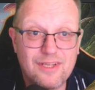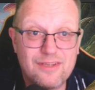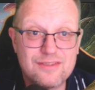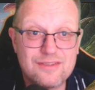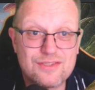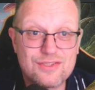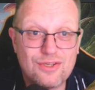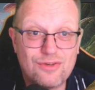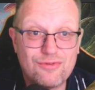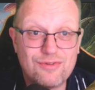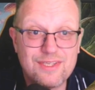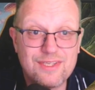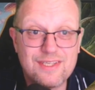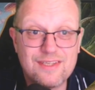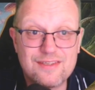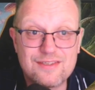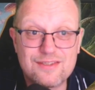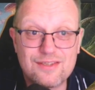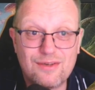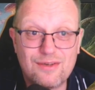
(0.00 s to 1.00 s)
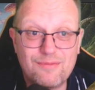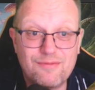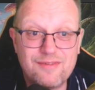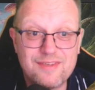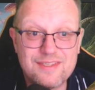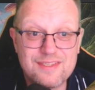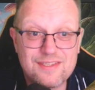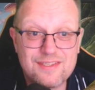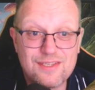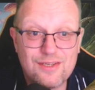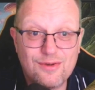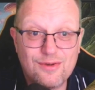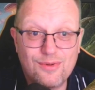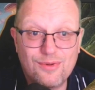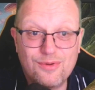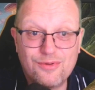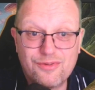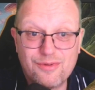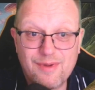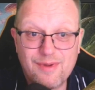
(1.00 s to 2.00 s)
Sorin, the Solemn Visitor,
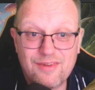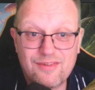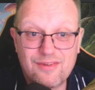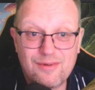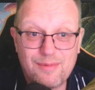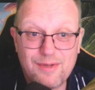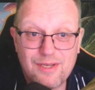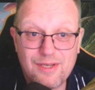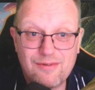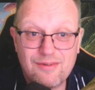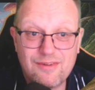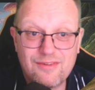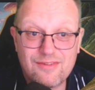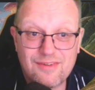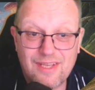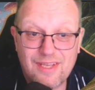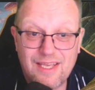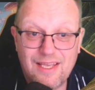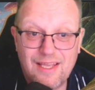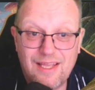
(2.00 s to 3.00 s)
also makes an appearance.